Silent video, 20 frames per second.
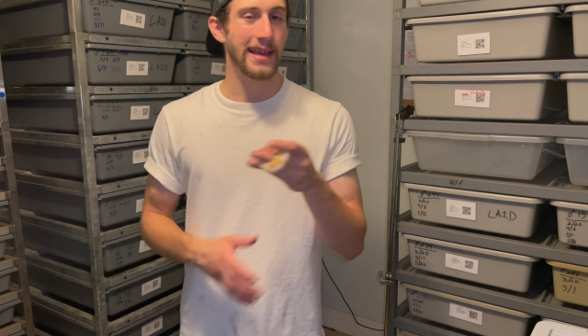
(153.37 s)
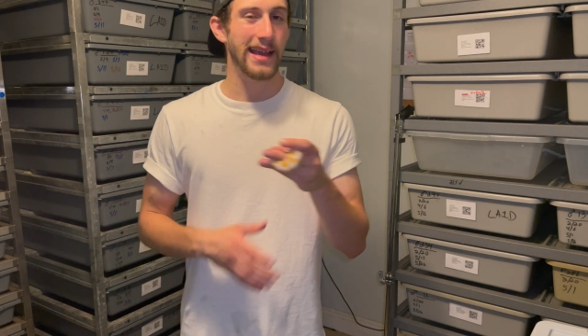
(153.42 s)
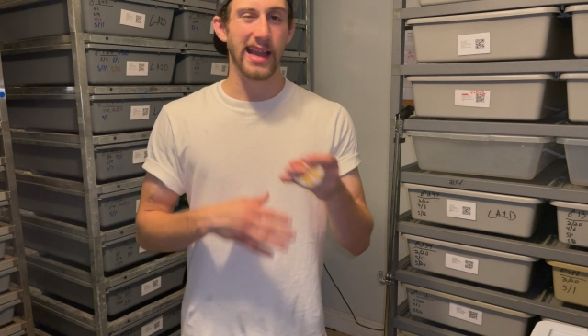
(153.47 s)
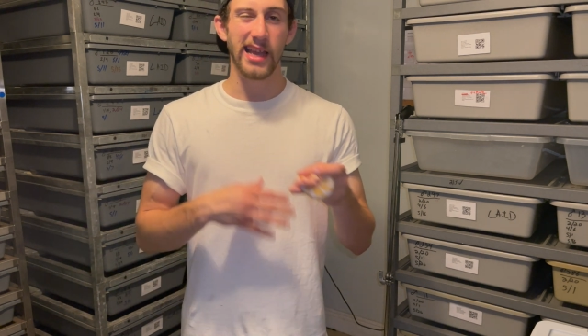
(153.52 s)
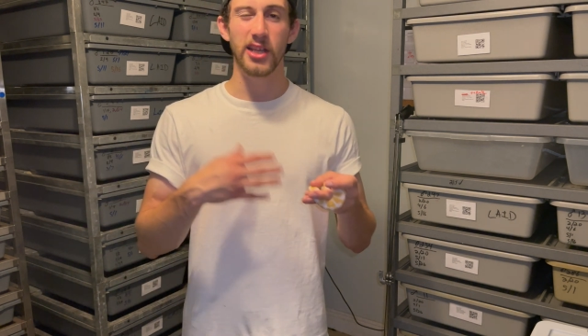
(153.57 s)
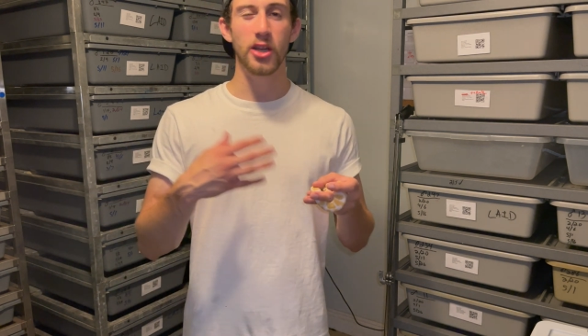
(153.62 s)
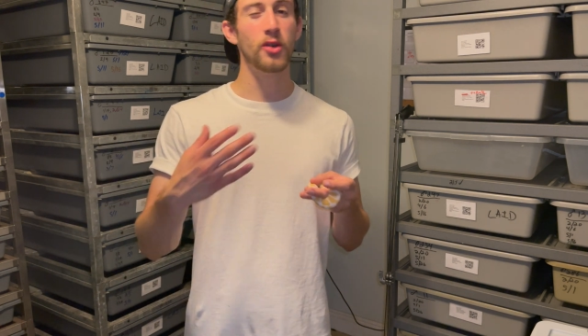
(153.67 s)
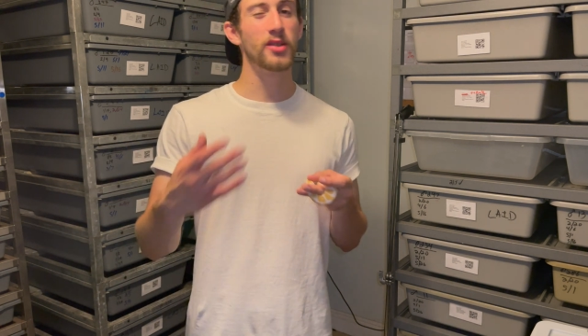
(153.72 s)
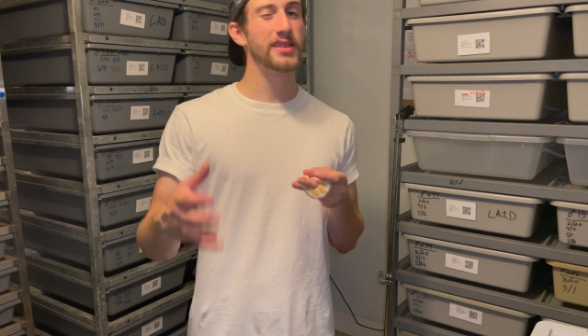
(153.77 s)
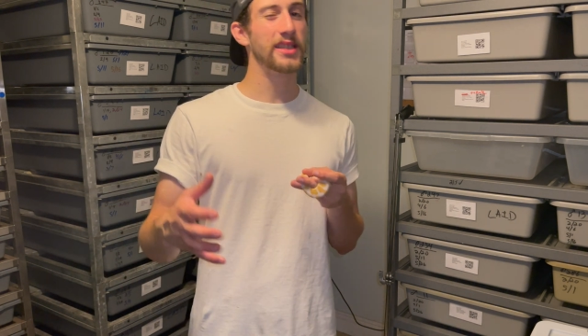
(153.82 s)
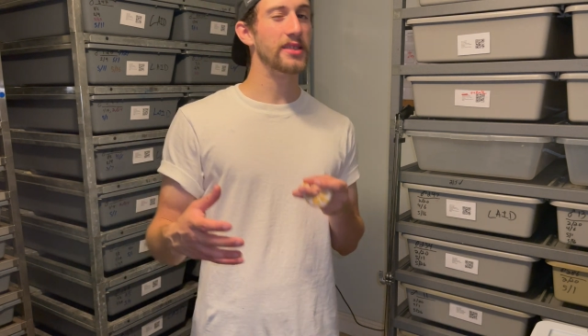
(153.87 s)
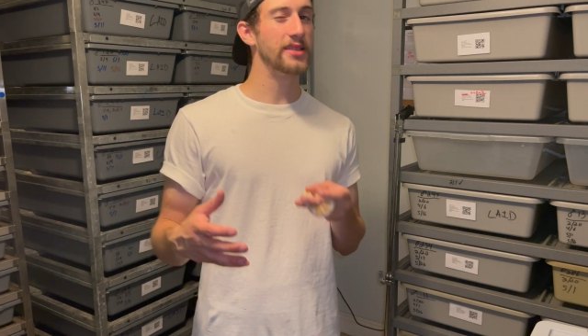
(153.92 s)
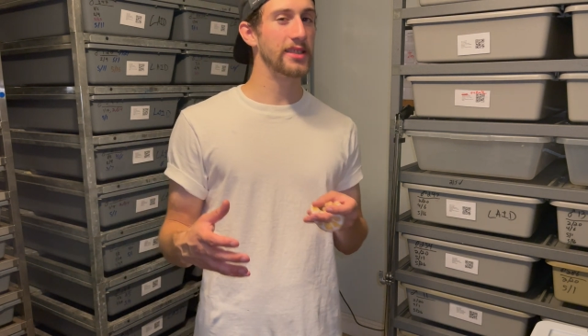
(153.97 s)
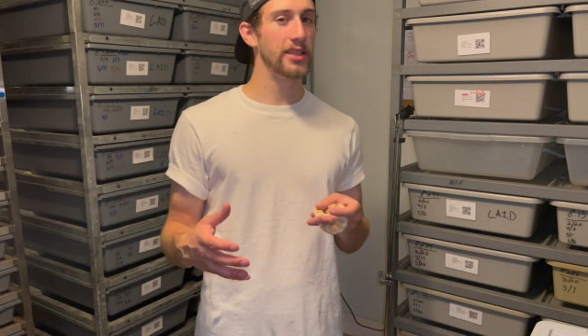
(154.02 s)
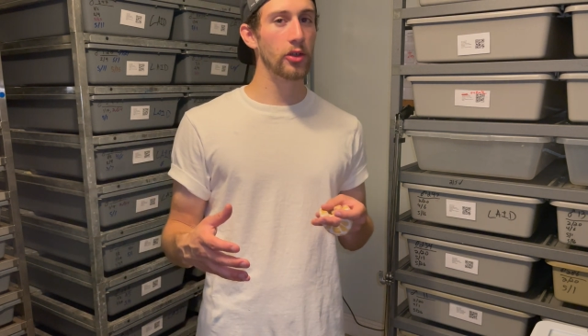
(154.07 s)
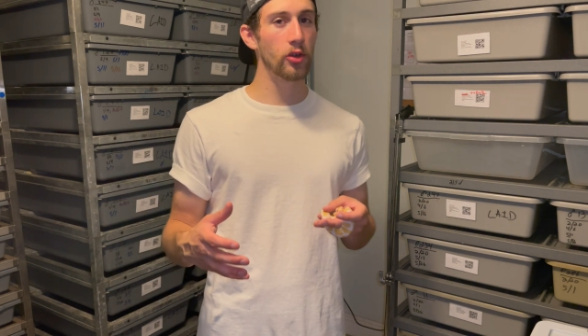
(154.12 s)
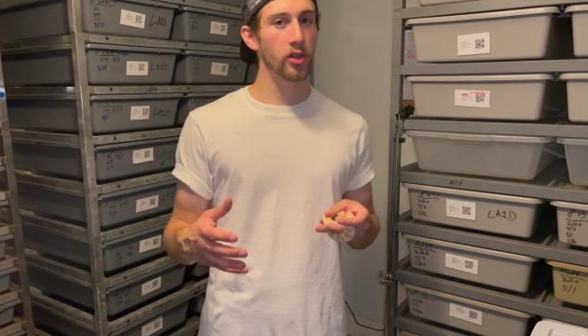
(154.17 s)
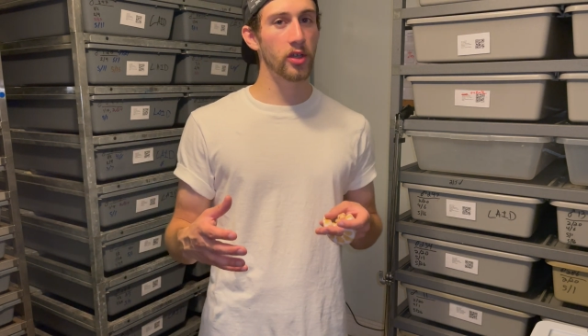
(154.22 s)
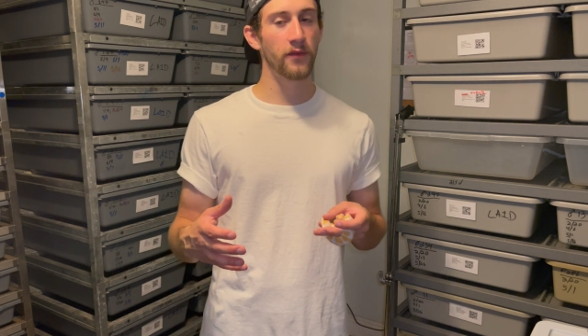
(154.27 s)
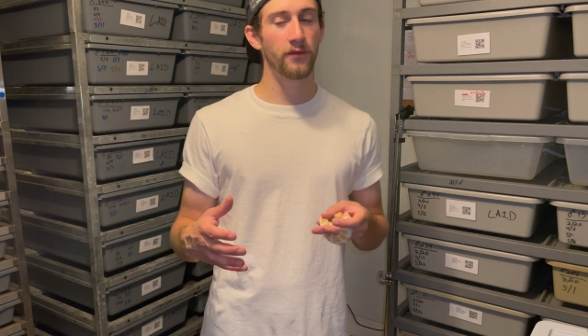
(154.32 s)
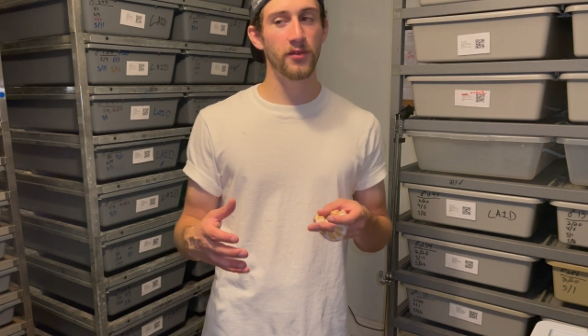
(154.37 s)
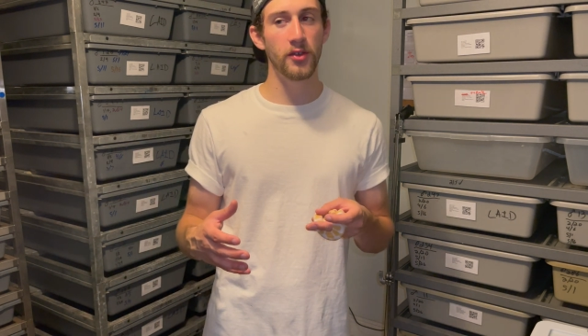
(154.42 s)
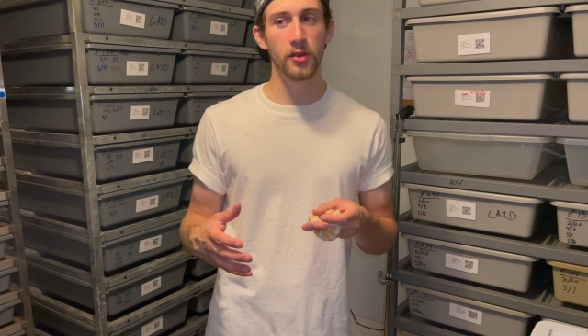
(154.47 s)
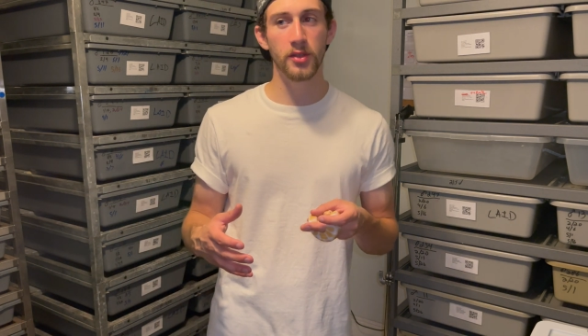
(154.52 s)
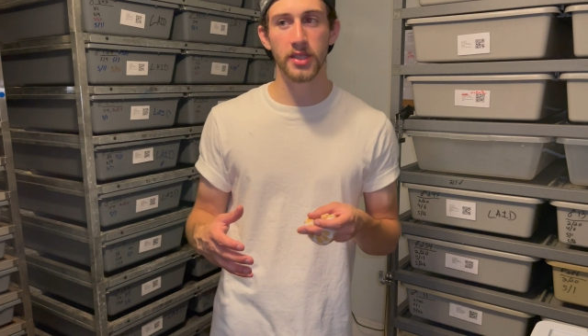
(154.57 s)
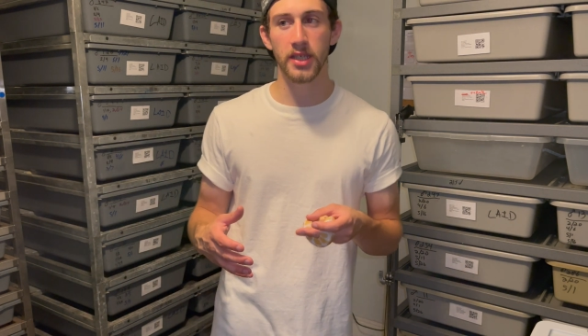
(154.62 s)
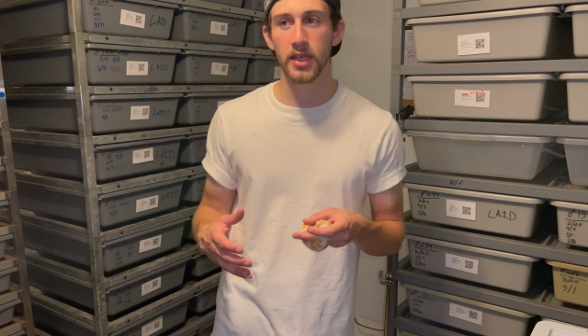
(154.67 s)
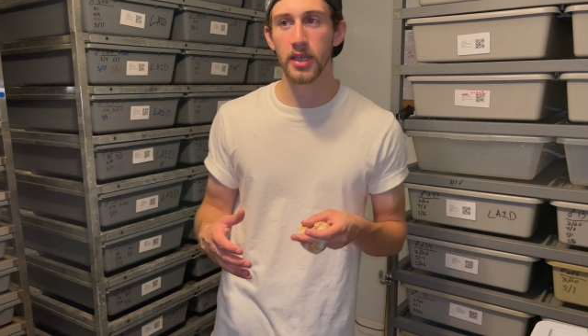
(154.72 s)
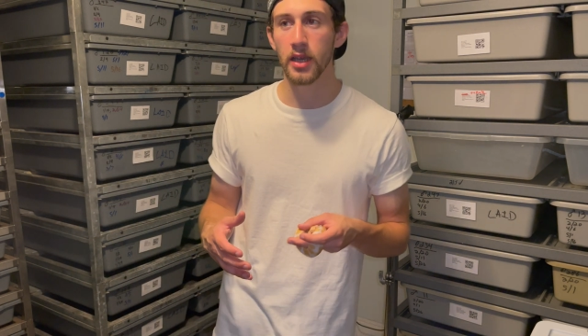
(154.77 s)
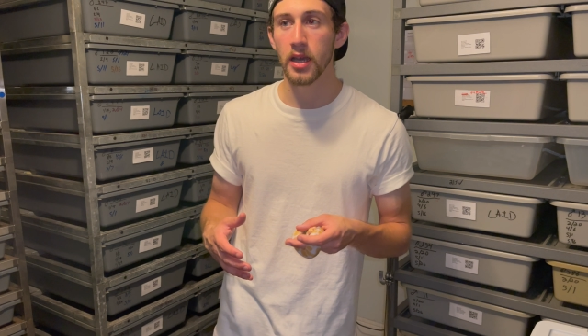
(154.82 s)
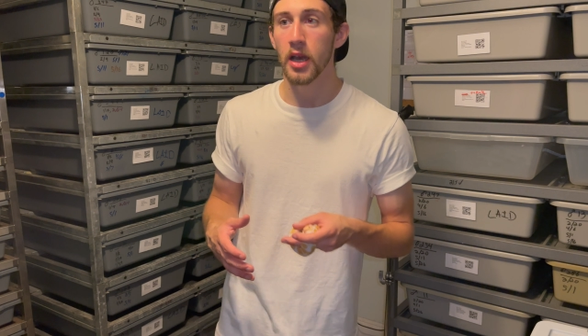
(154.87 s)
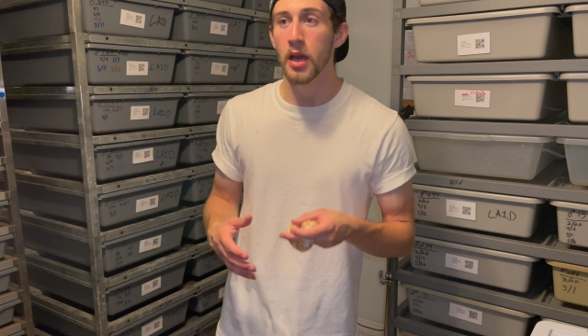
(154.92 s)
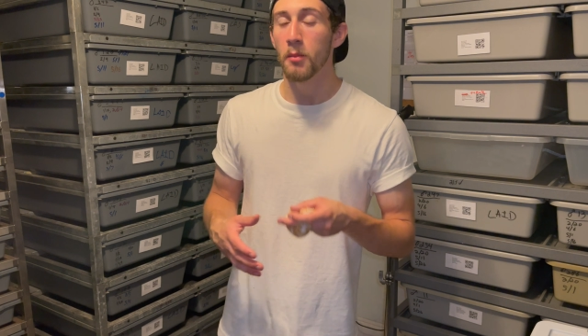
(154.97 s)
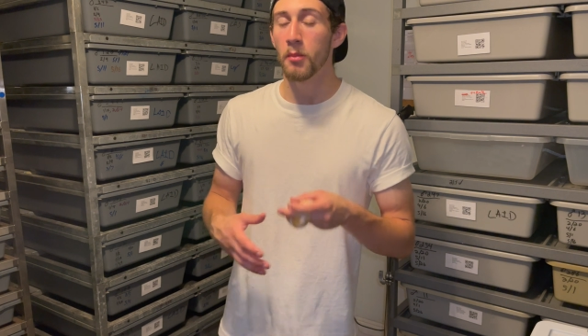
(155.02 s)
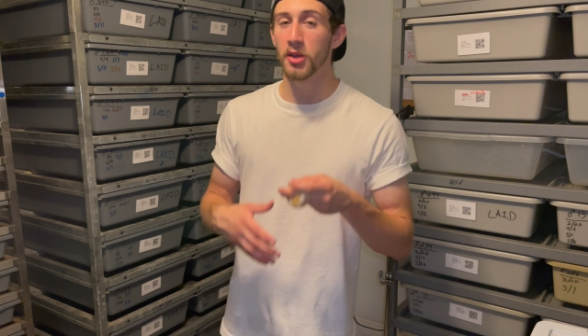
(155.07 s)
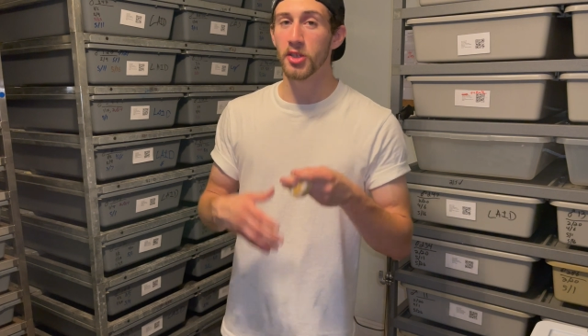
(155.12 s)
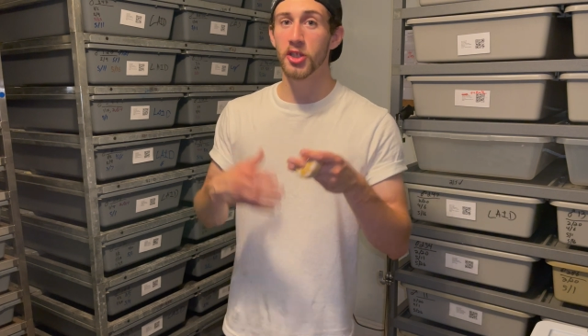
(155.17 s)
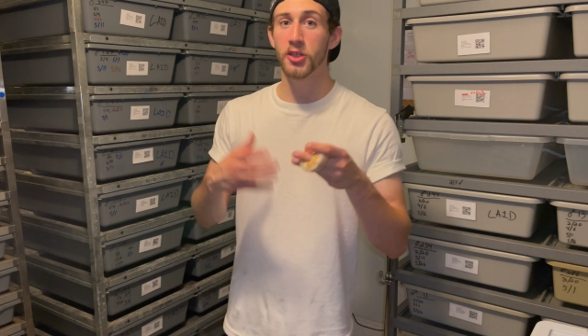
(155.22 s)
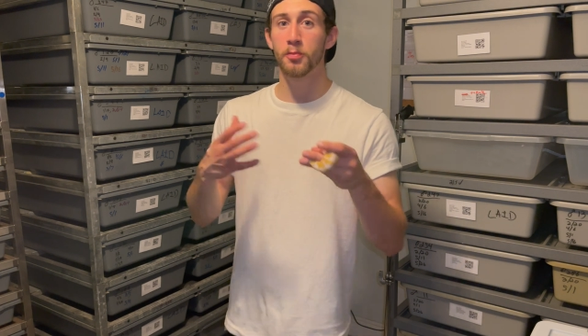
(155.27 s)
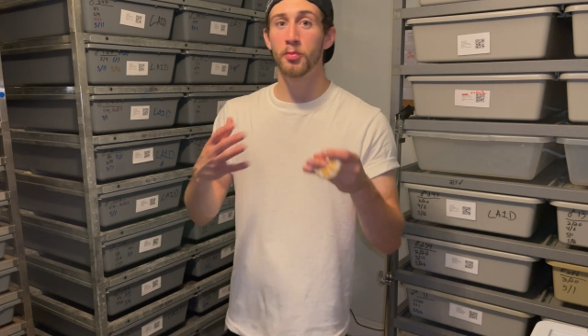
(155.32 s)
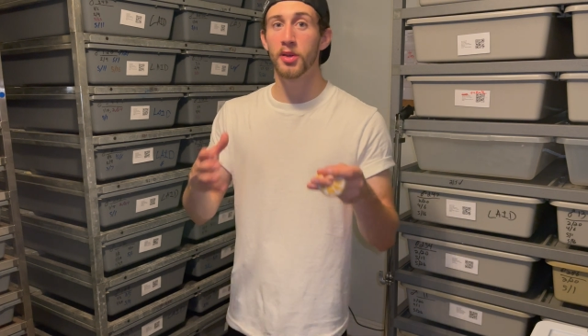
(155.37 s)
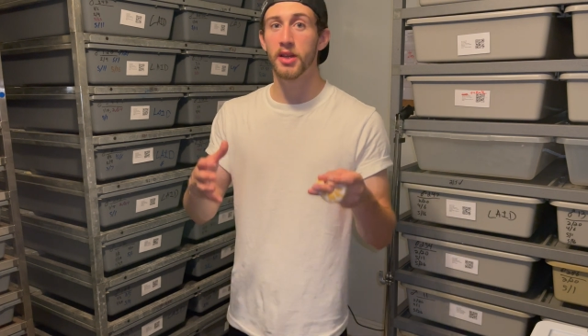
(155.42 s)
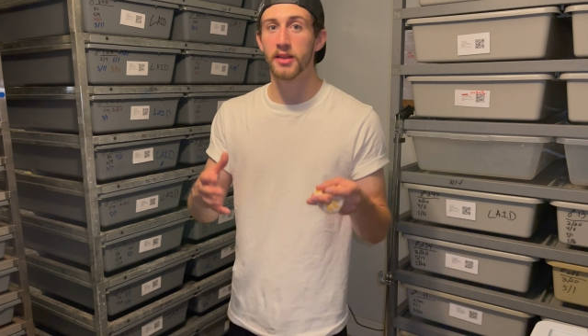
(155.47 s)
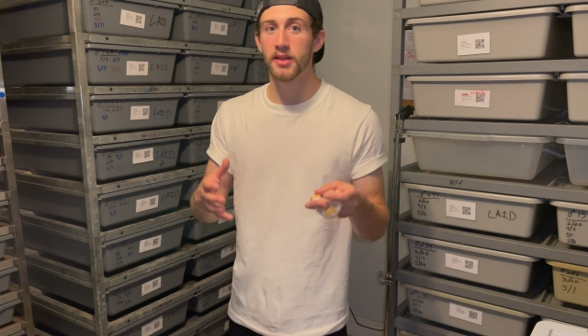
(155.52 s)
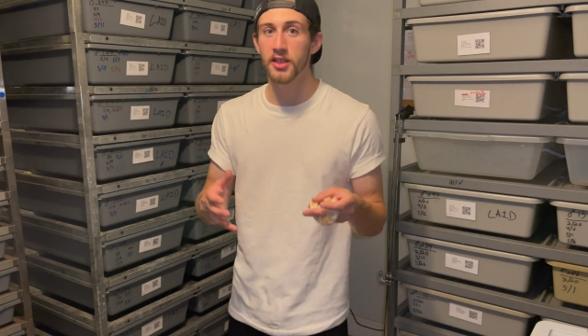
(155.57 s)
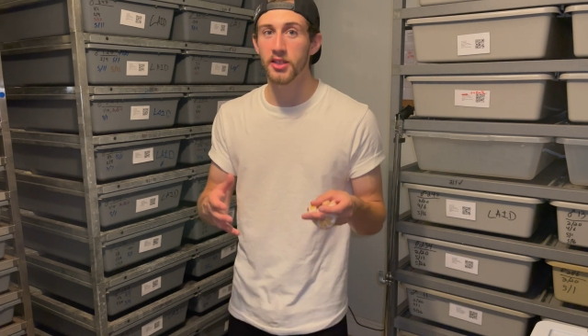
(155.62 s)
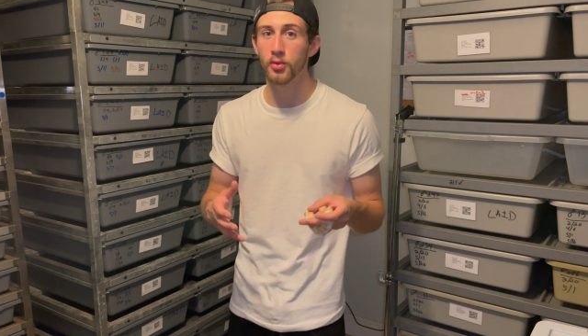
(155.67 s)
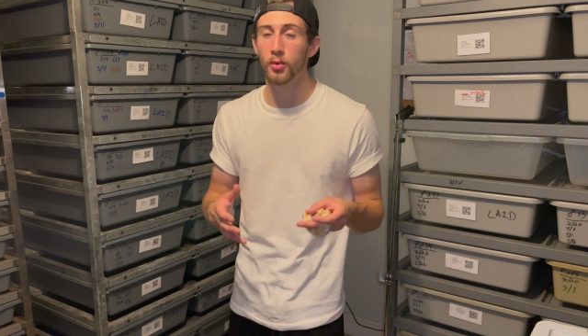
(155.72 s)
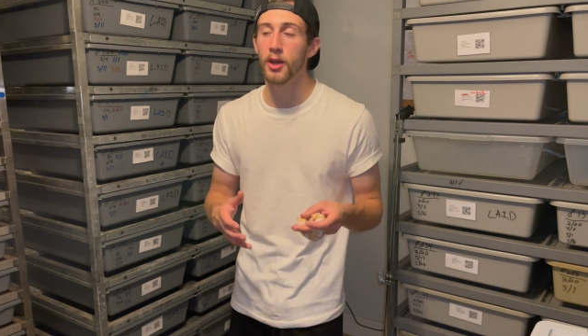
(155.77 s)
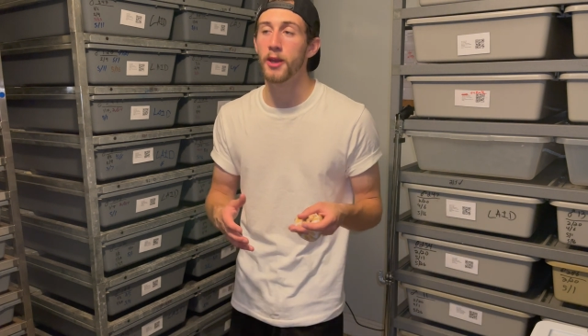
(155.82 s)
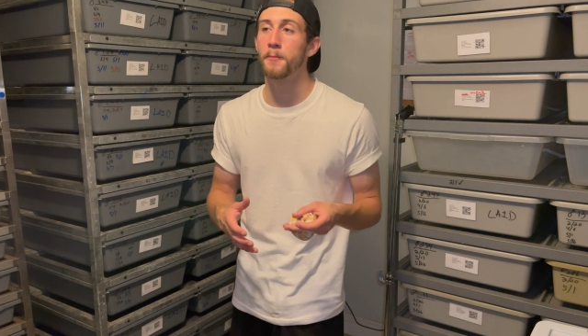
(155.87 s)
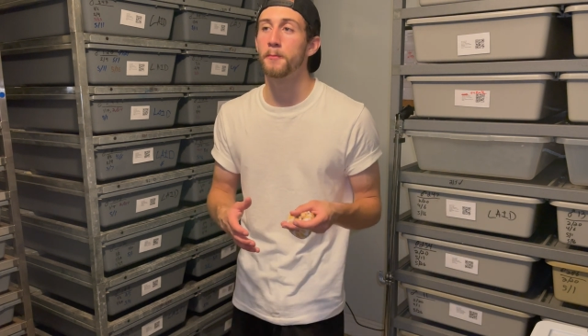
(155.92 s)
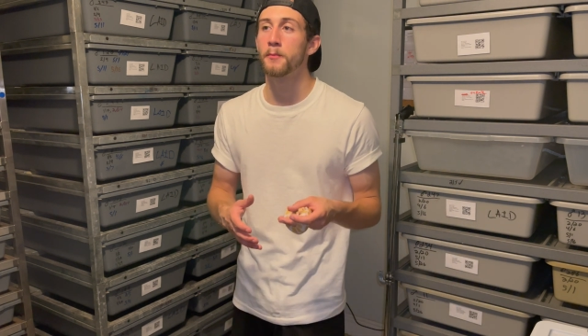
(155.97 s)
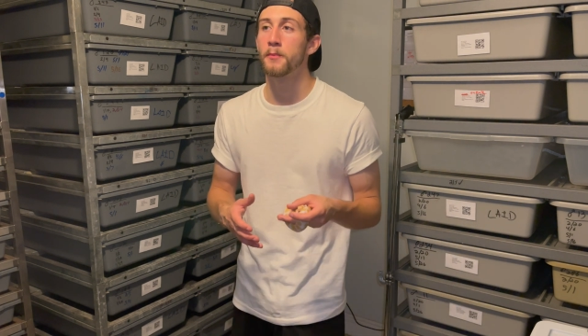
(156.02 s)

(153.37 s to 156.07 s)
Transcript: I know it sounds a little confusing, but just put it this way.